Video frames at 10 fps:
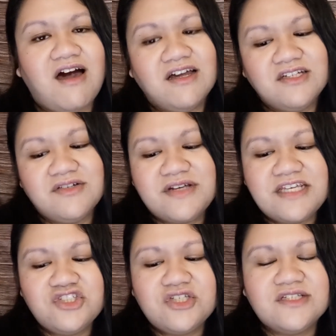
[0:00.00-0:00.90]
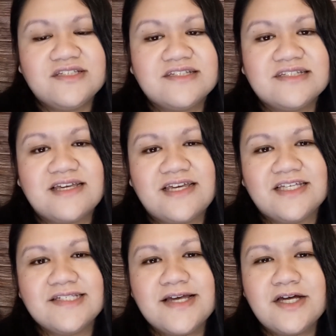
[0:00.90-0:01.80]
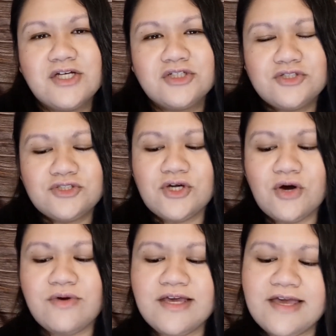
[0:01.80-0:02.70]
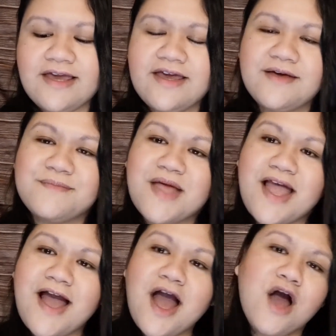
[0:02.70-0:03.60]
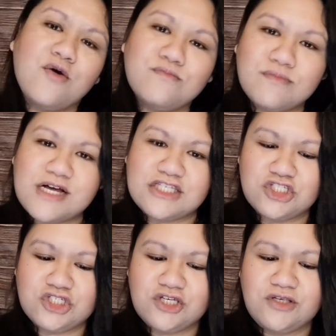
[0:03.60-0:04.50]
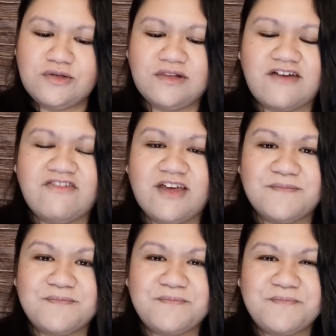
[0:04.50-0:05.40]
Honoring Jesus is showing him how much you love him.